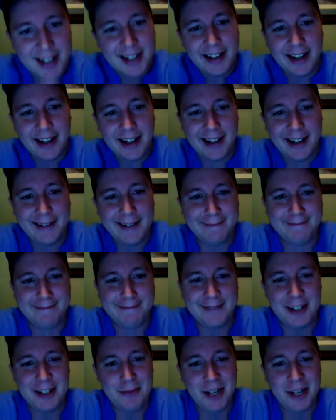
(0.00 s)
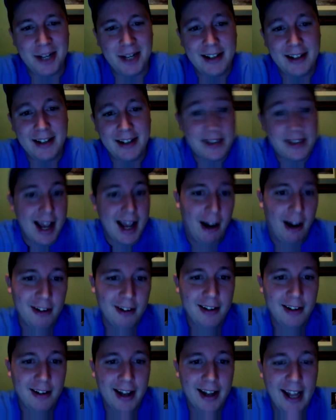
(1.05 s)
But he's out,
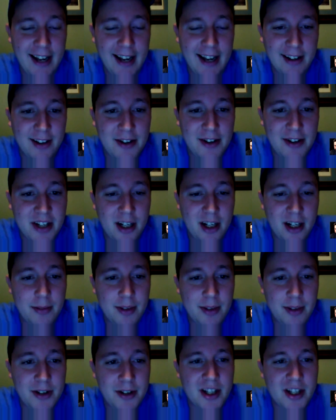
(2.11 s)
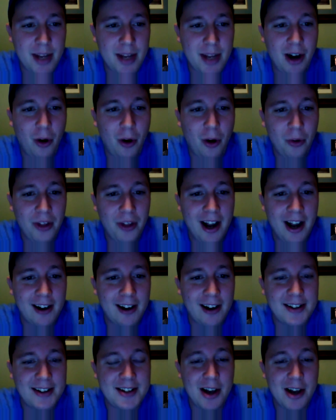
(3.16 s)
and there's going to be a hole there,
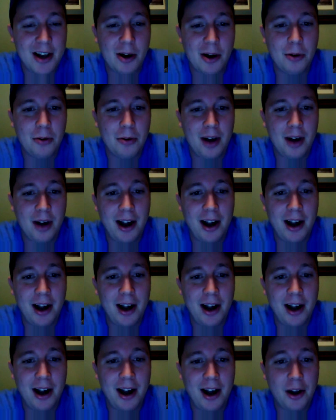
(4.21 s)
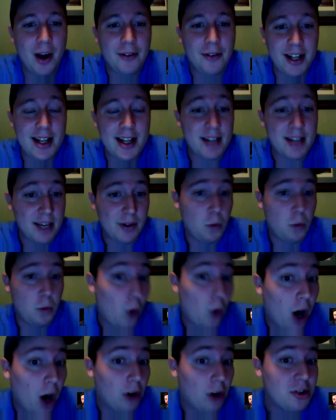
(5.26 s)
and so whoever it is,
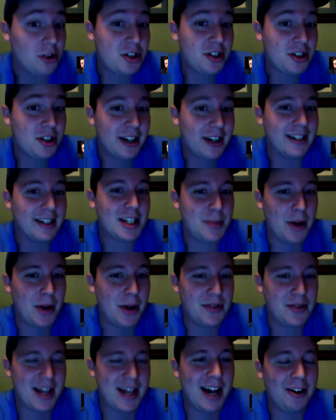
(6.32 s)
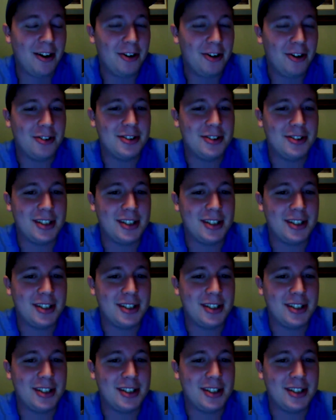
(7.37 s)
even Walsh, can expose that hole.